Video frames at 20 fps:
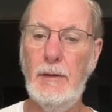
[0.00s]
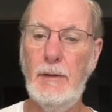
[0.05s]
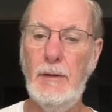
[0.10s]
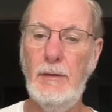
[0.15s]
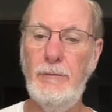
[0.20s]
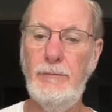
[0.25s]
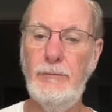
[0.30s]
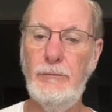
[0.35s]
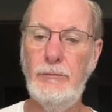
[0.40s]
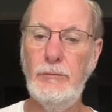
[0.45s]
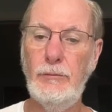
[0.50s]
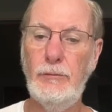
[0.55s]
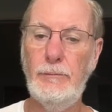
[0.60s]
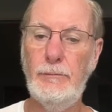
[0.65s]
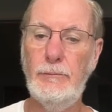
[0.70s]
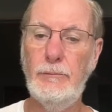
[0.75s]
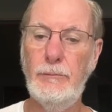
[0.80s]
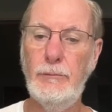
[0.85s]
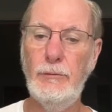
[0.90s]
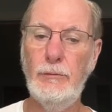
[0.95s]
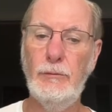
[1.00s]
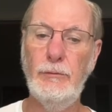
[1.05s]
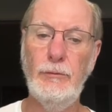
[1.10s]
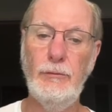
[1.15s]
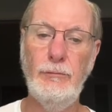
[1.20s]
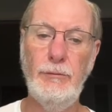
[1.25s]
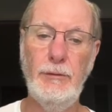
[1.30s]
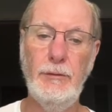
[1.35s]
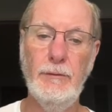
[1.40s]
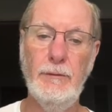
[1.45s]
F2. We will
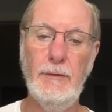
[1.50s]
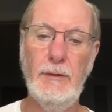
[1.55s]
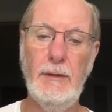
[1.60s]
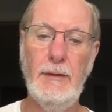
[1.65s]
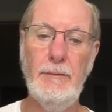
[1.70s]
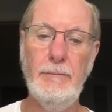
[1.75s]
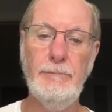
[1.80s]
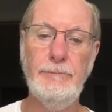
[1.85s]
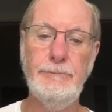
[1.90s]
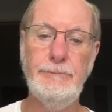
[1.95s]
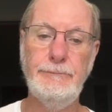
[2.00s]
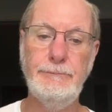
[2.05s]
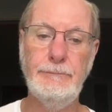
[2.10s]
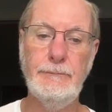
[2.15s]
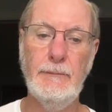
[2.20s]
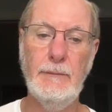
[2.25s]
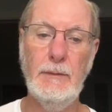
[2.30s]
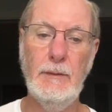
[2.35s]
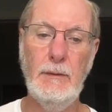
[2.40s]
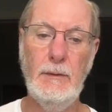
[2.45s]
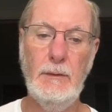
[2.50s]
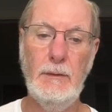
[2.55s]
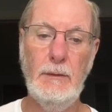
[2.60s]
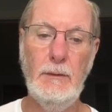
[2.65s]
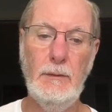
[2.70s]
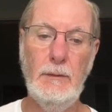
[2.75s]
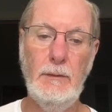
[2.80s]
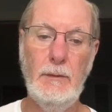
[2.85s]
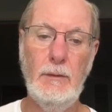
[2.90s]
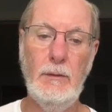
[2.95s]
agree on that.
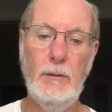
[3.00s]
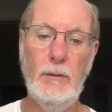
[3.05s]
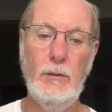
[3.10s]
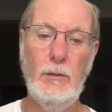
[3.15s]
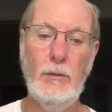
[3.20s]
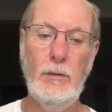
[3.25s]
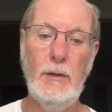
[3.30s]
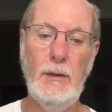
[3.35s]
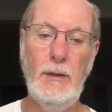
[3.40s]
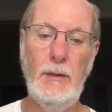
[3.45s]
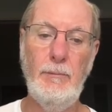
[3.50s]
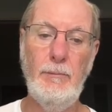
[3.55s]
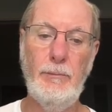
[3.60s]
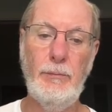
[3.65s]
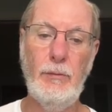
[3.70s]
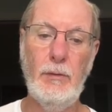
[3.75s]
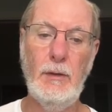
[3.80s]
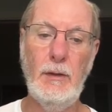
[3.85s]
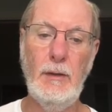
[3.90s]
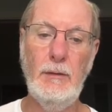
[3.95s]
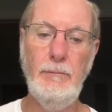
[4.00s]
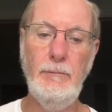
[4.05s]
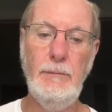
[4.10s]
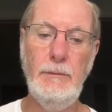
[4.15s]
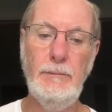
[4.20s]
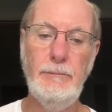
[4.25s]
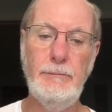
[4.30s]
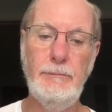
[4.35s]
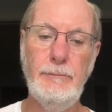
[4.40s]
Or M prime